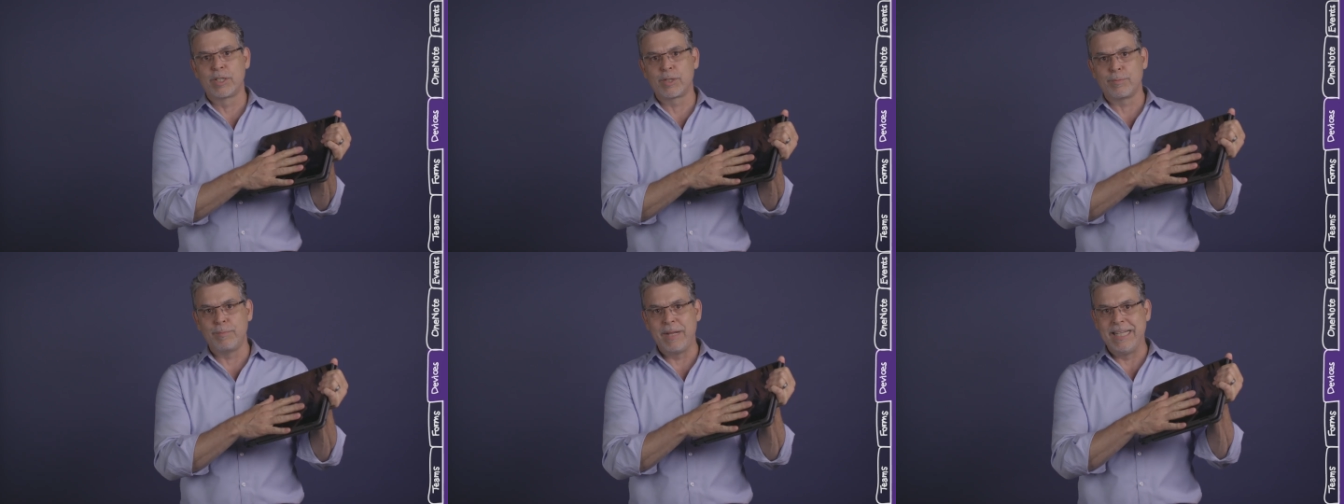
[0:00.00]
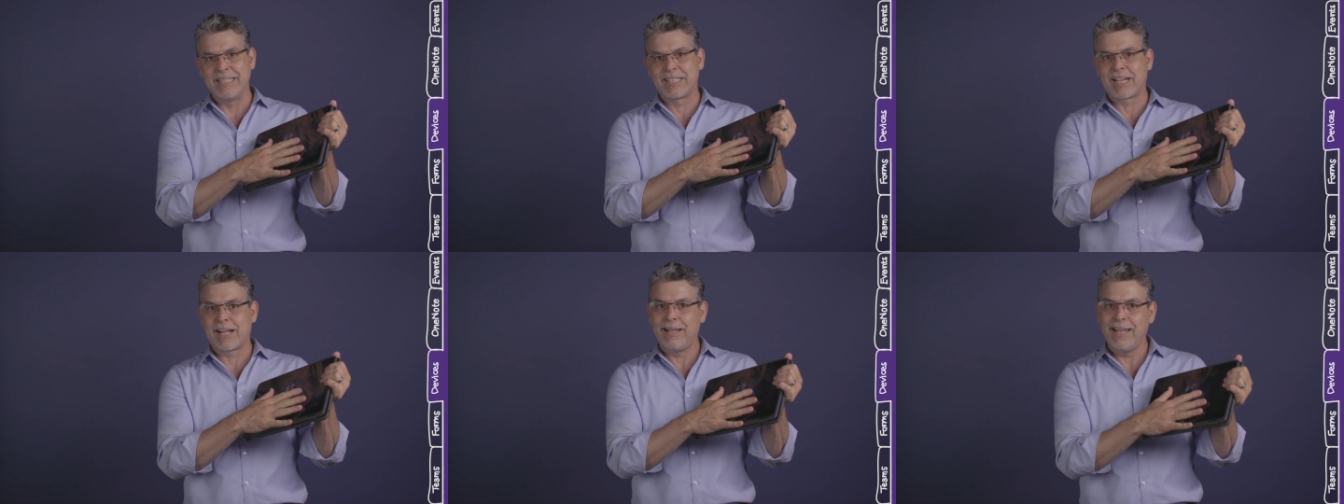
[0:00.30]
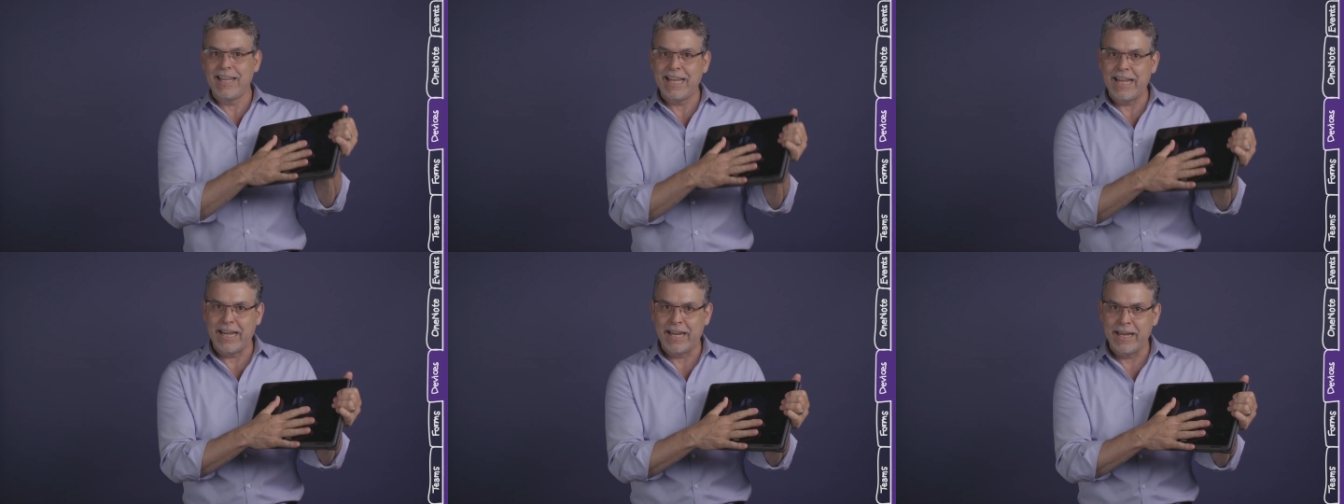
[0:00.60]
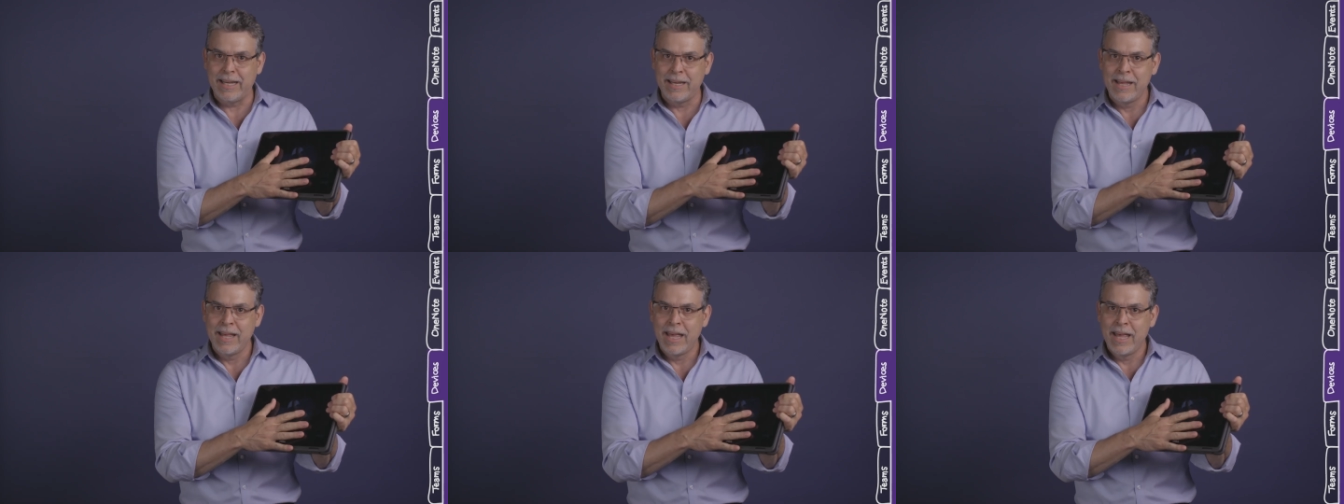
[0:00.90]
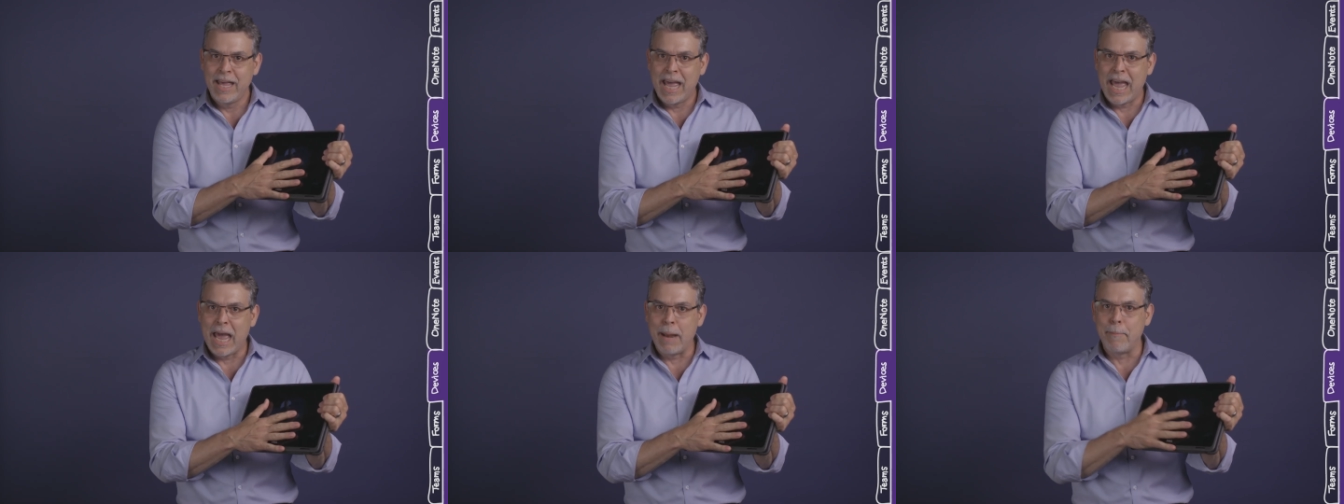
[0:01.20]
which means clean,
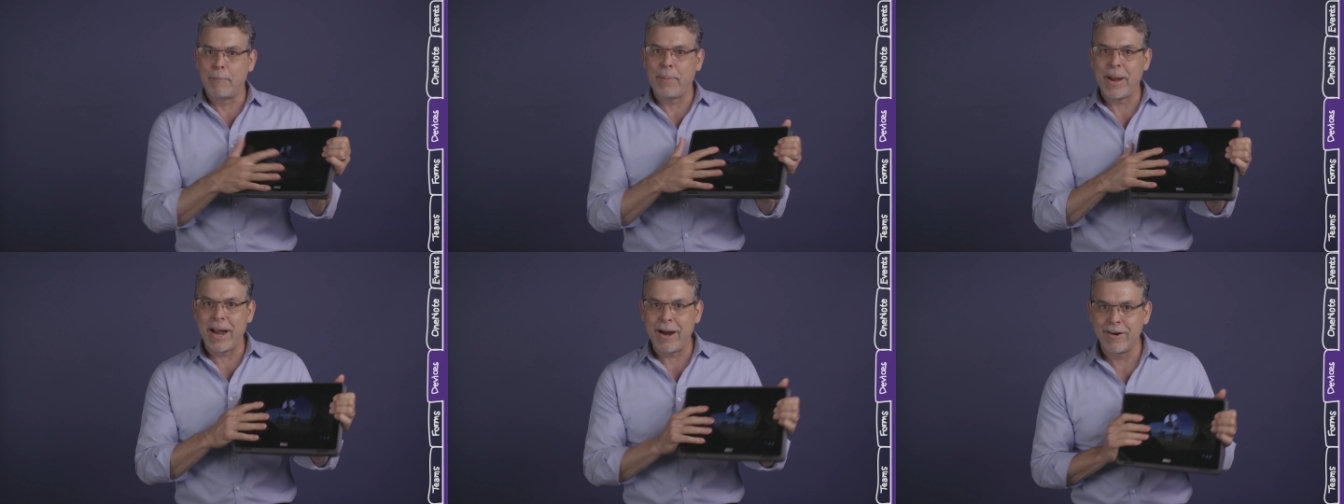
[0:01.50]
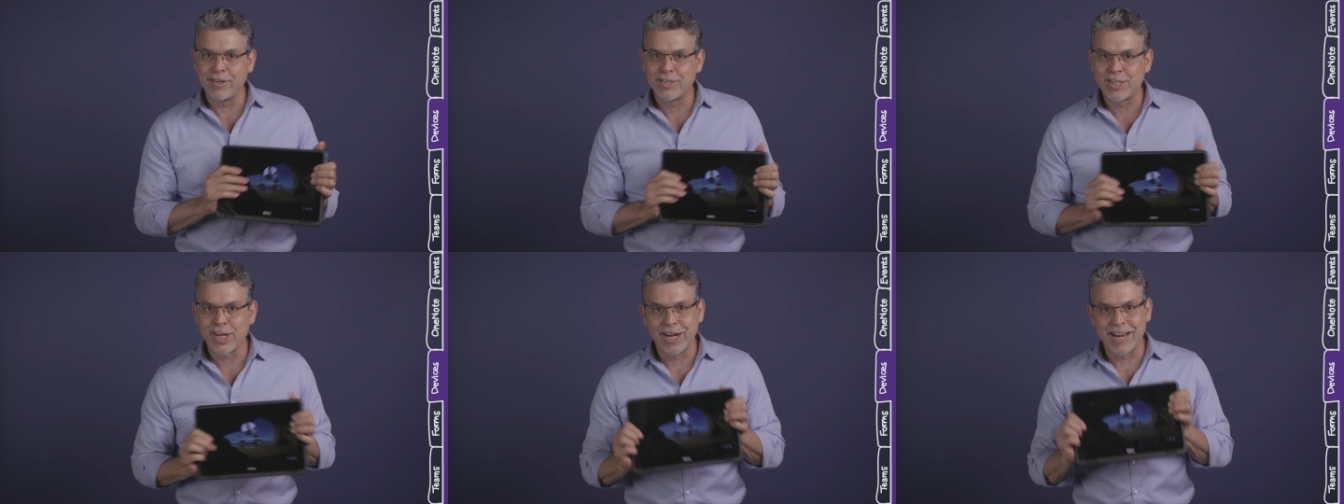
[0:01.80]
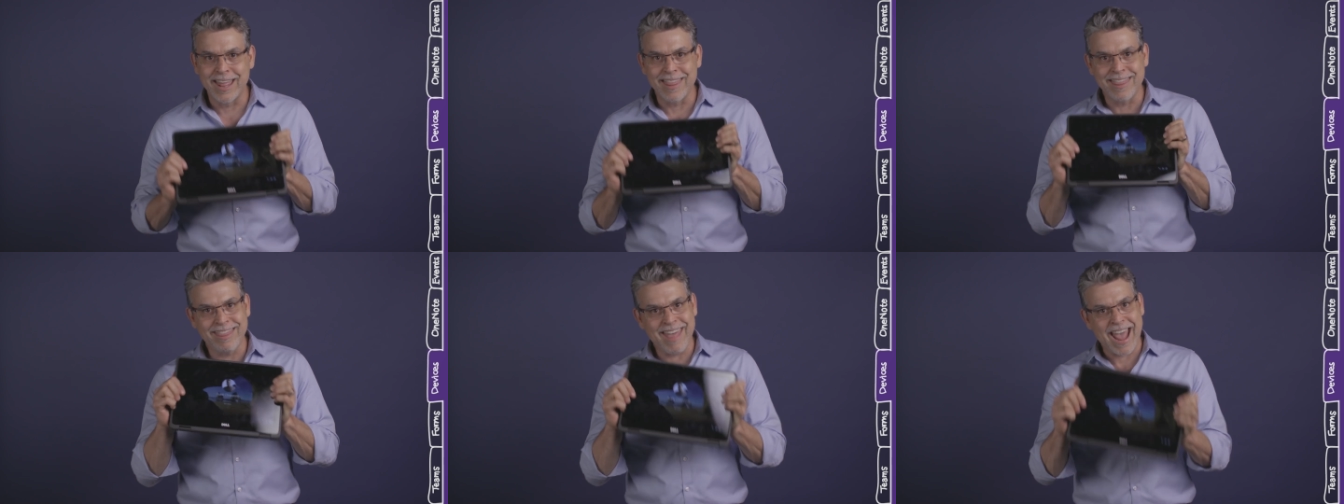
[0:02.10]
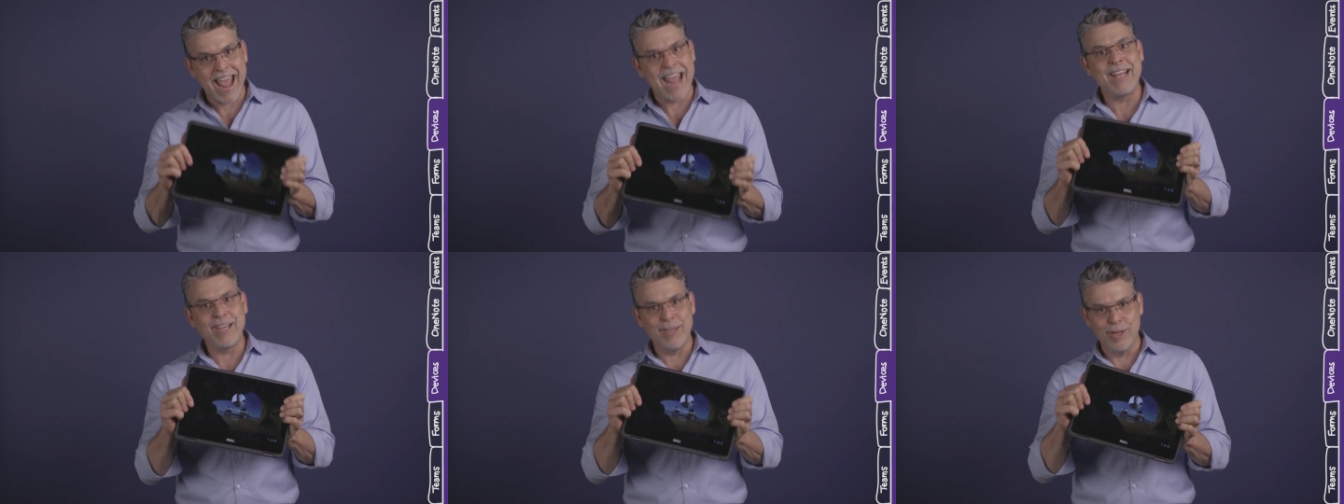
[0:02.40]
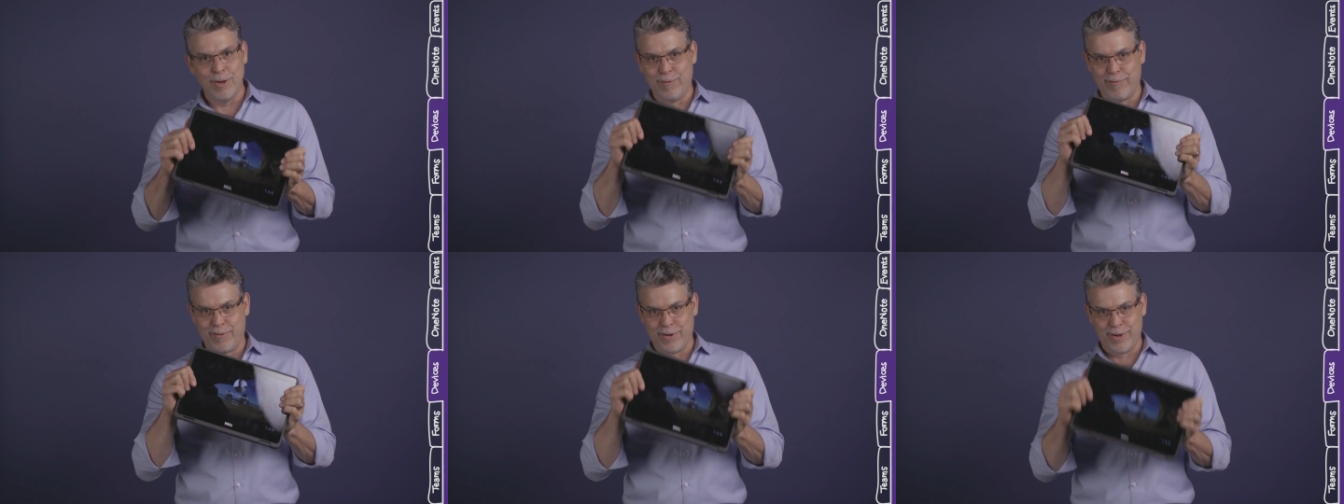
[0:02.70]
and parents are gonna thank
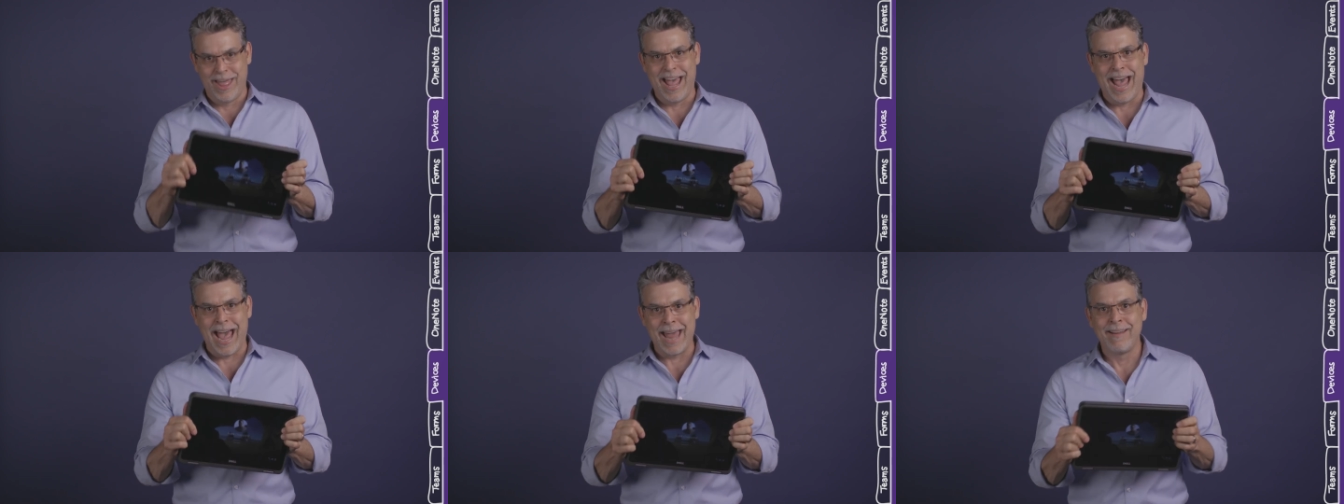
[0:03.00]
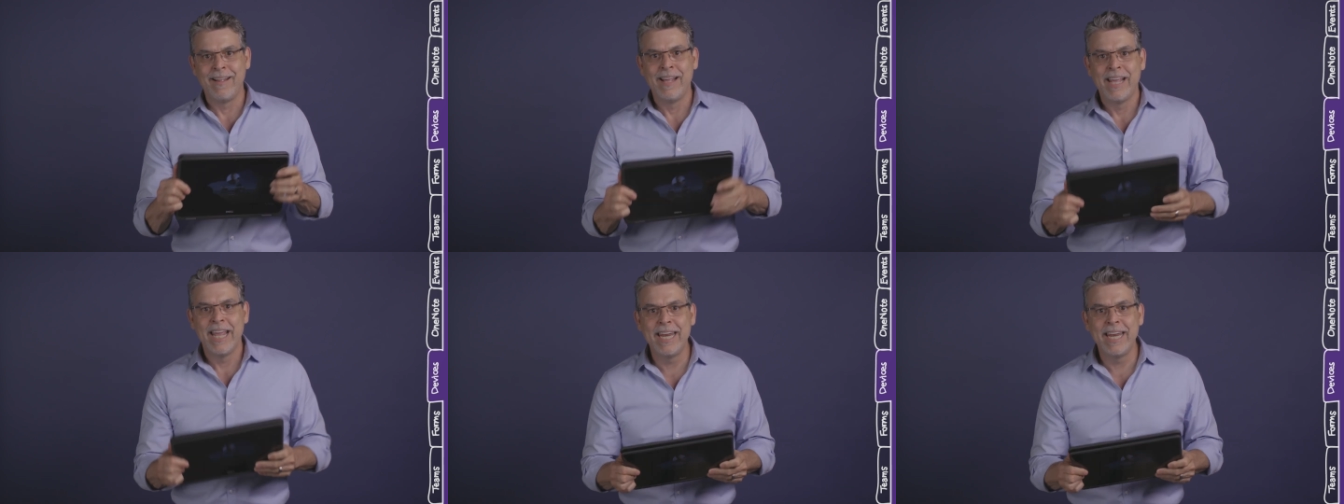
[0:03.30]
you for that.